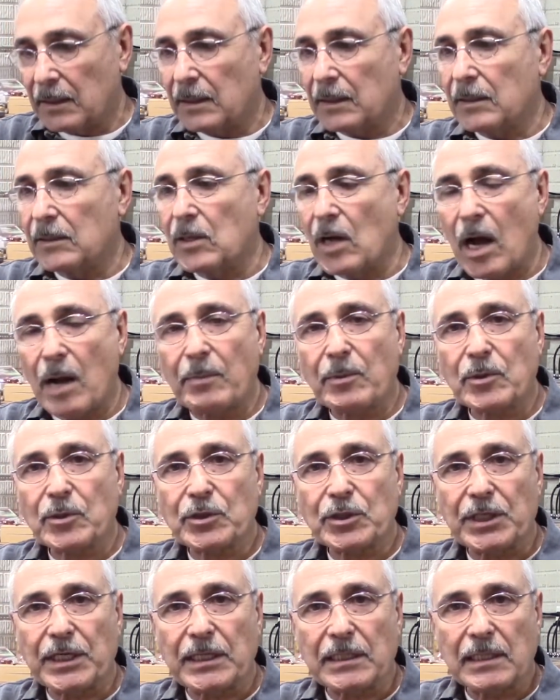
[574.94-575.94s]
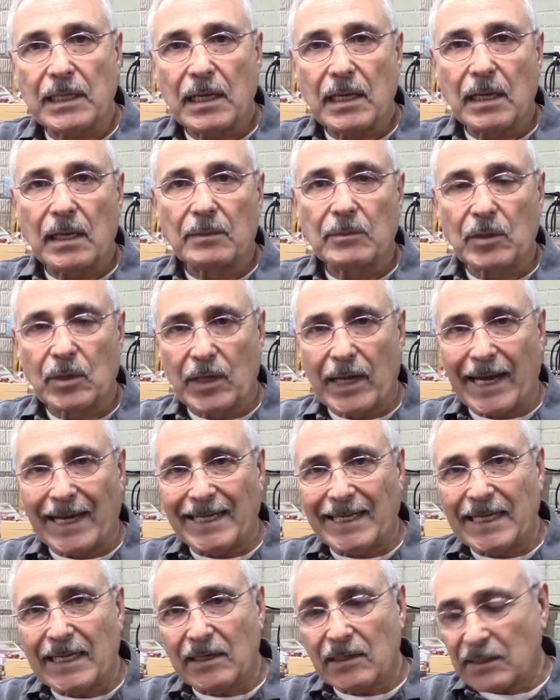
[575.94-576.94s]
copper sheet, I'm going to
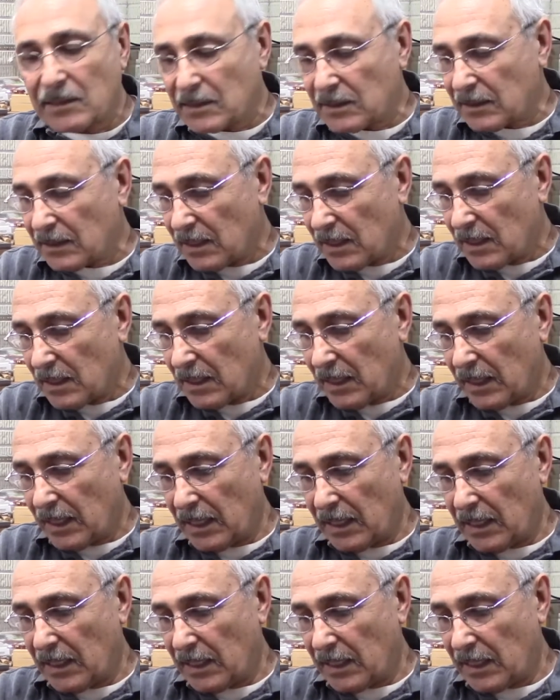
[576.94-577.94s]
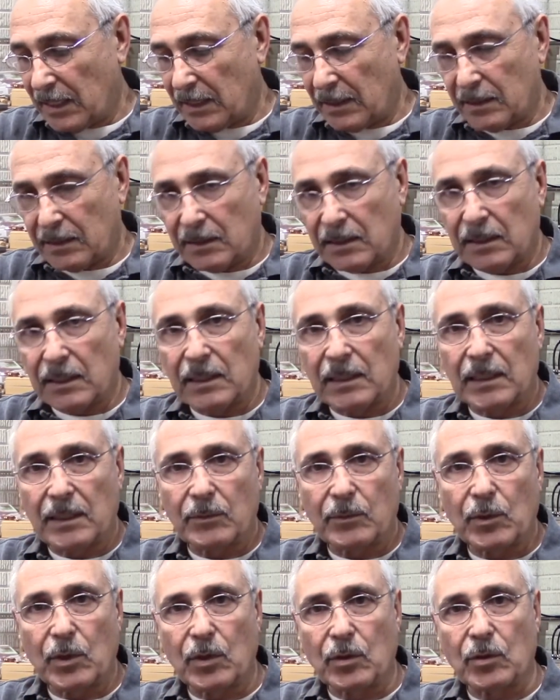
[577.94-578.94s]
anneal it, and we're
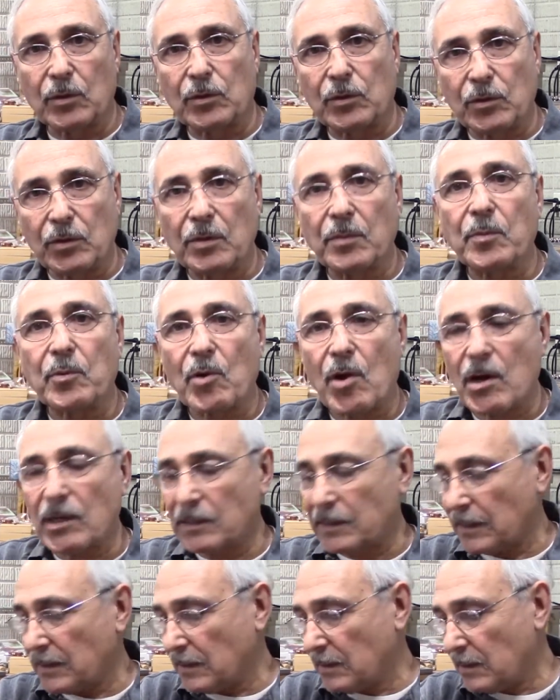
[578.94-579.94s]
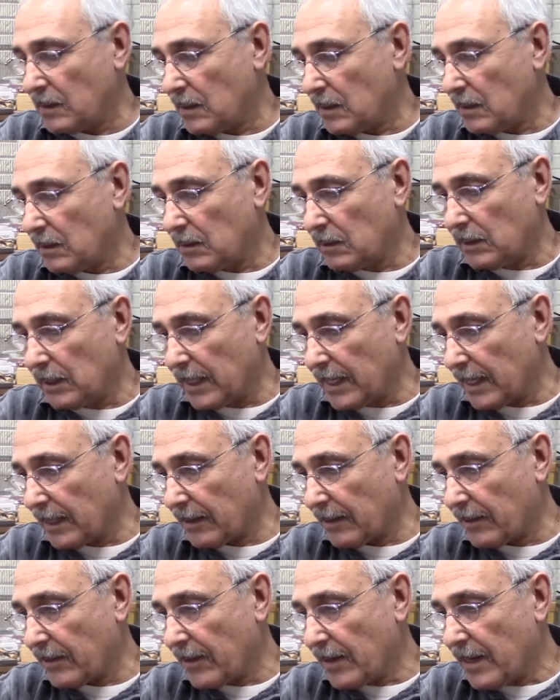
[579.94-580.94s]
going to go through the process
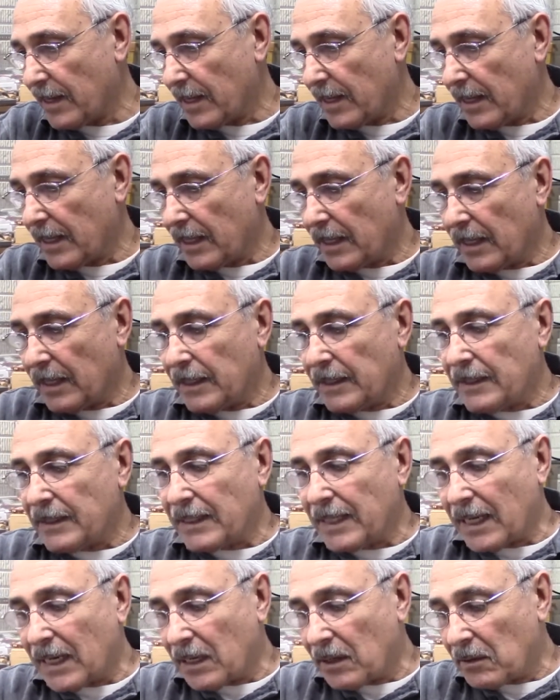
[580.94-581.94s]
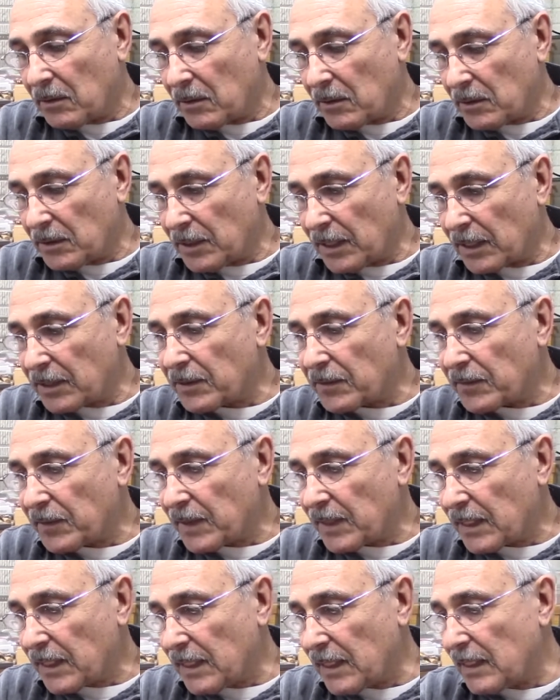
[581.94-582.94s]
together. Now, the other
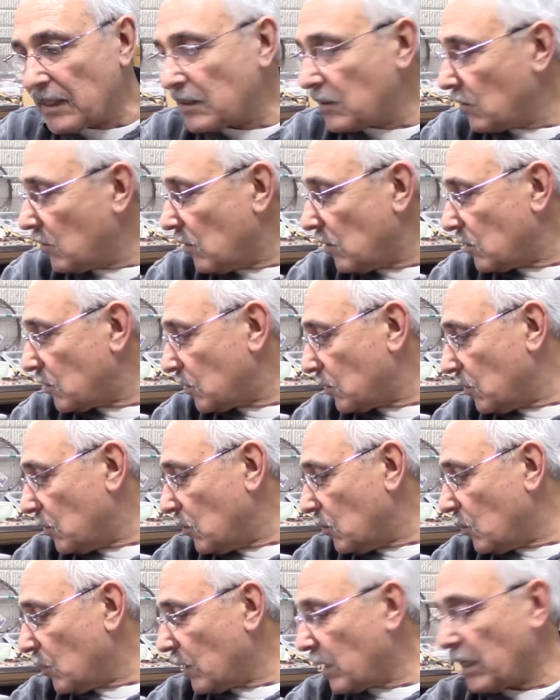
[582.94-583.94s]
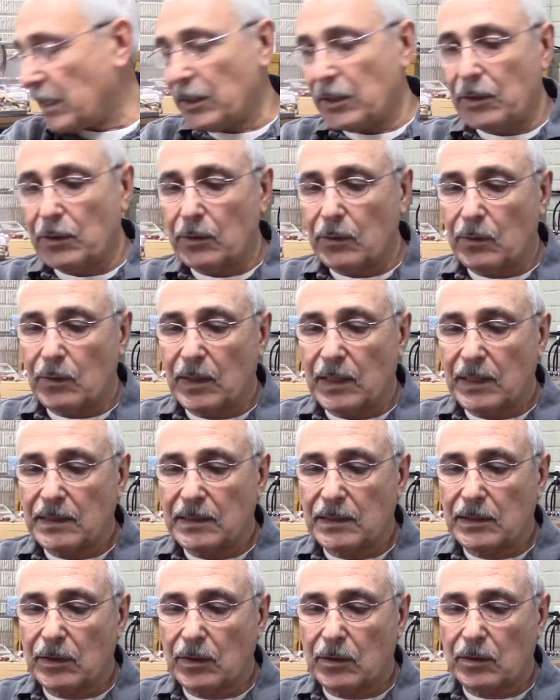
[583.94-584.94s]
thing is also what I do
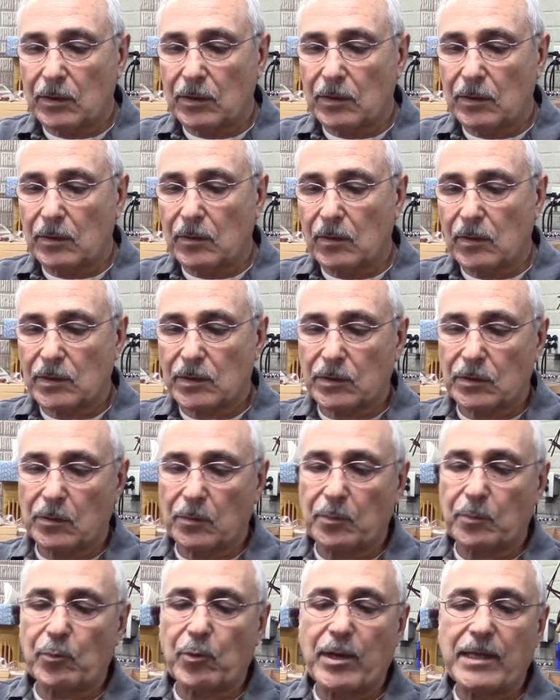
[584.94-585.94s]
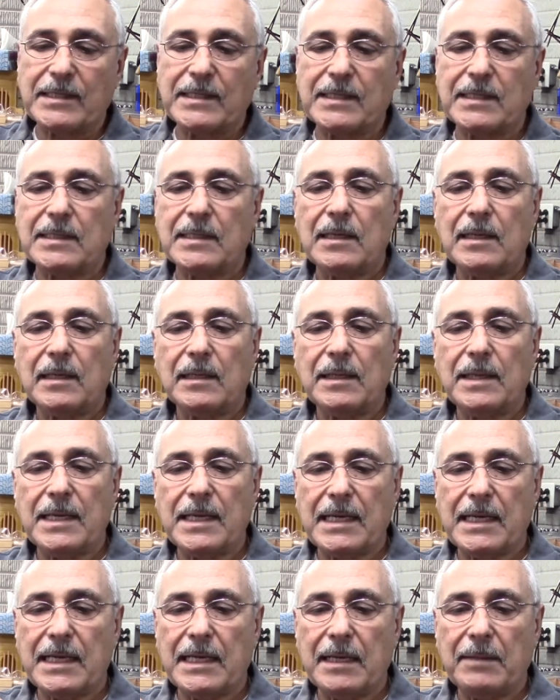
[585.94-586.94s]
is you could also press
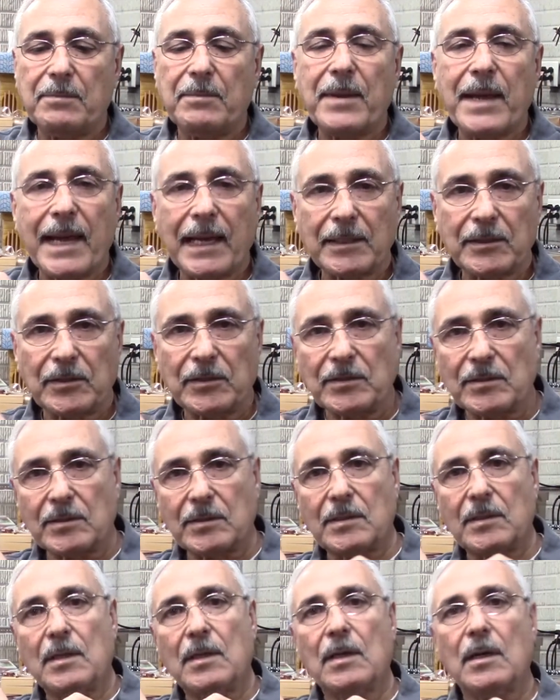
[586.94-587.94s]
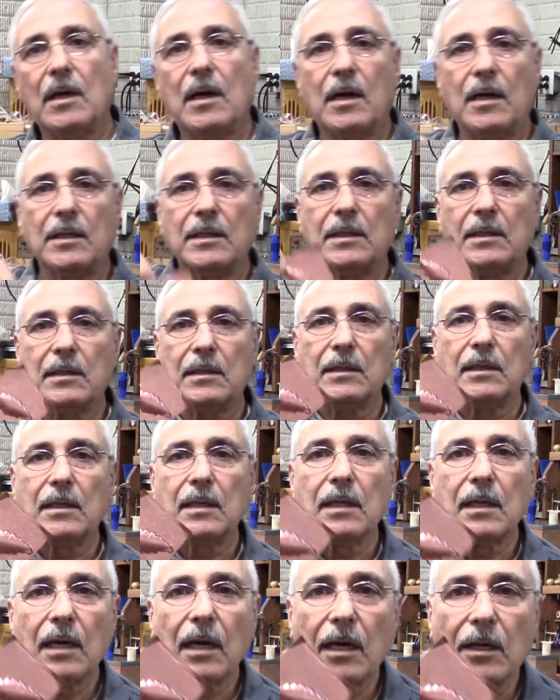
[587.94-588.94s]
the patterns on
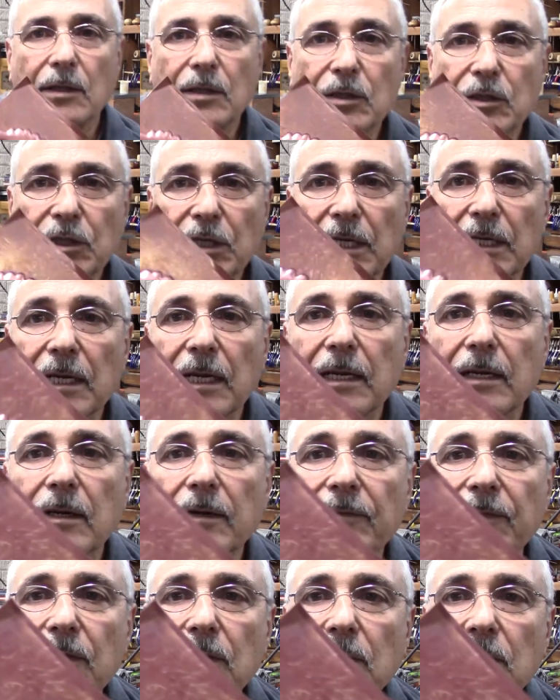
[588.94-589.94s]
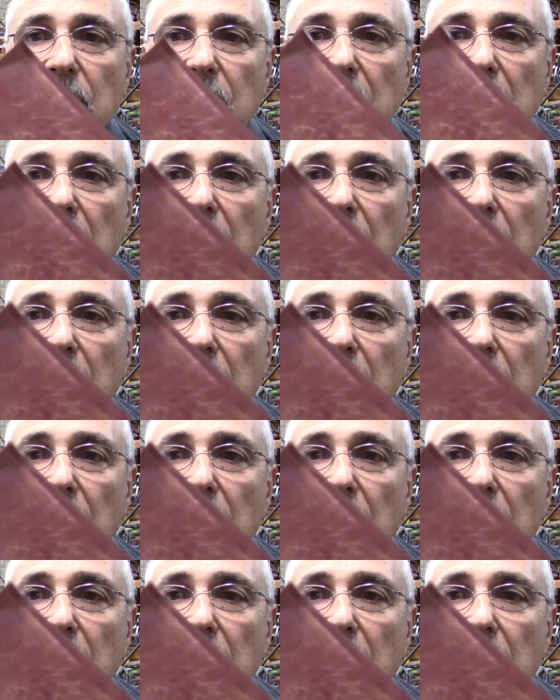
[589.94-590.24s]
the sheet. I don't know if you could see the